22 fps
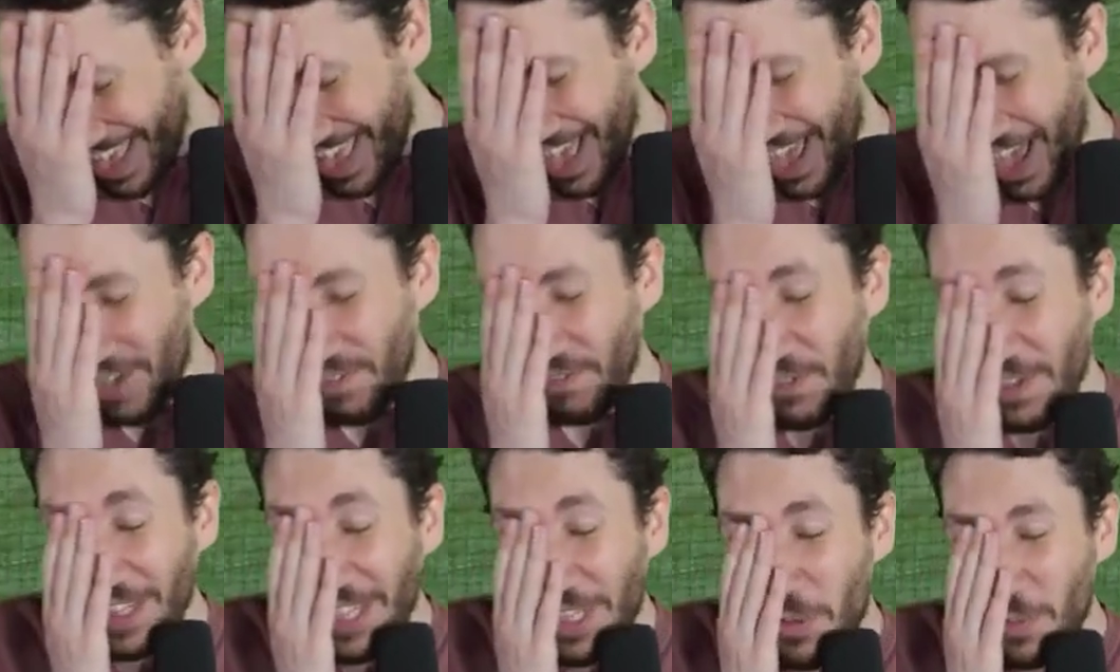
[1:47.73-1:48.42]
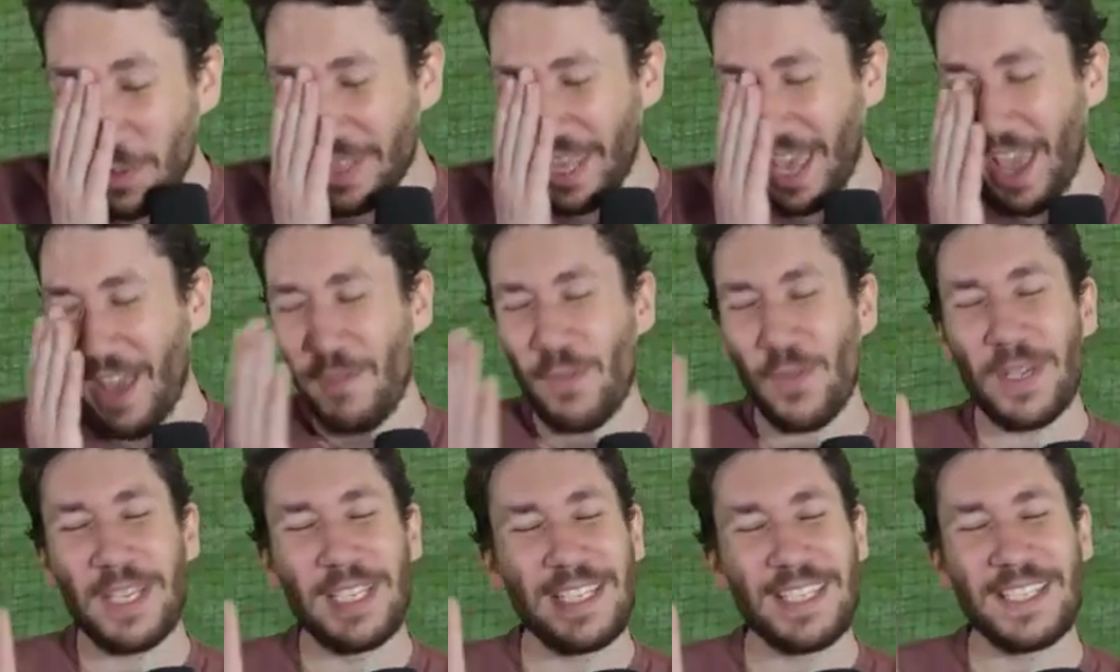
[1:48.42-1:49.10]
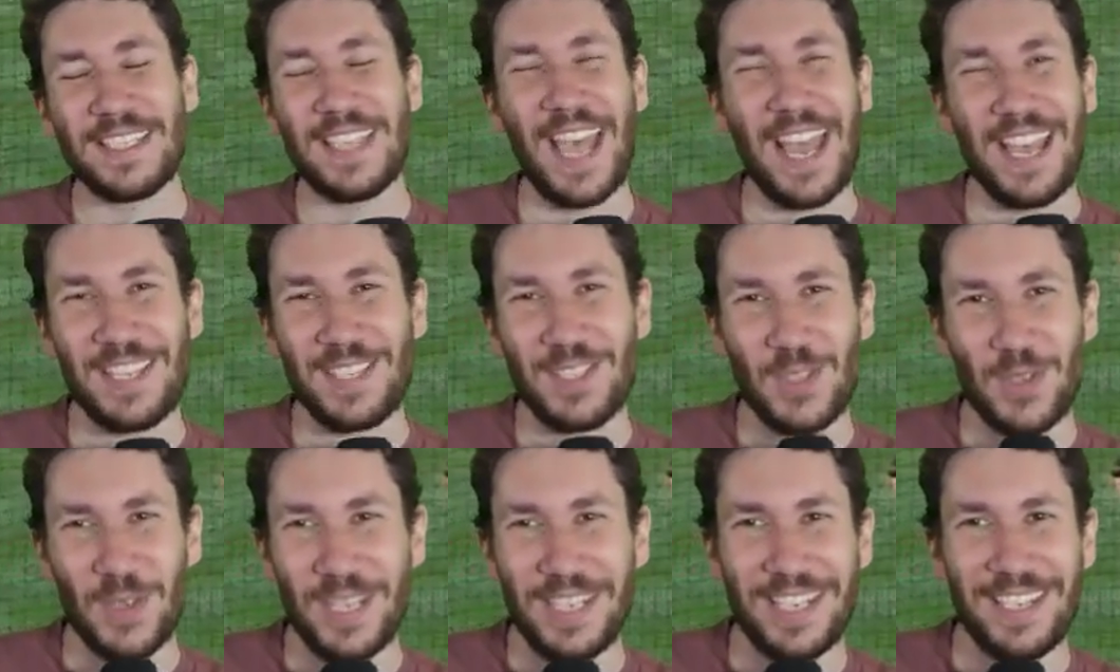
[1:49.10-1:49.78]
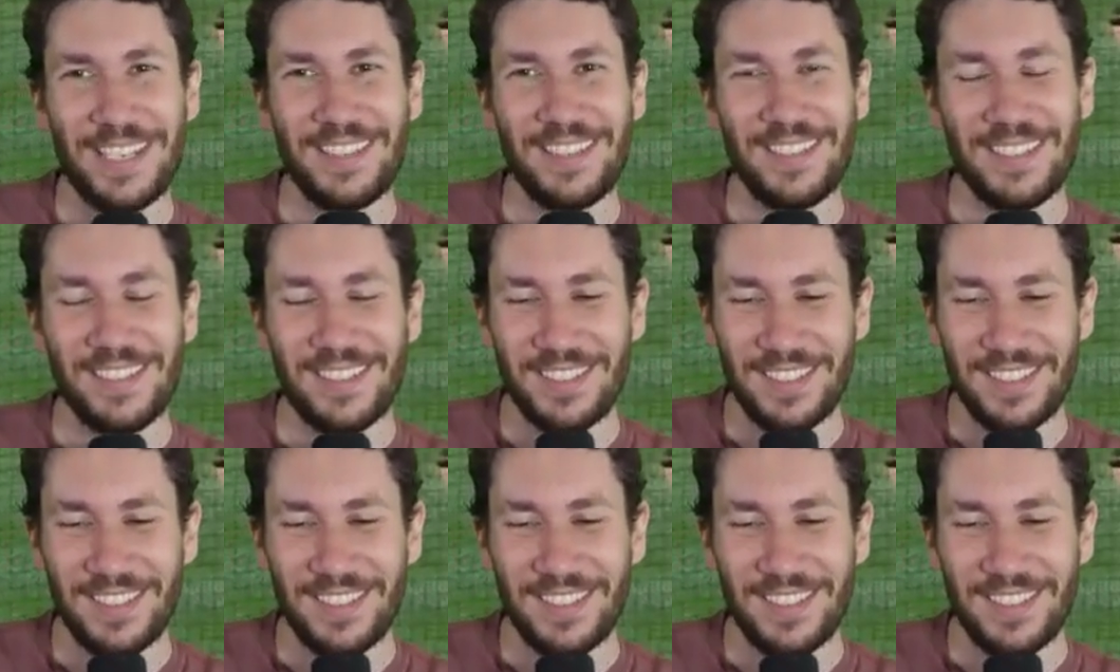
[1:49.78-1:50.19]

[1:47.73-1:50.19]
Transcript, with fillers: I feel like with every disaster inning,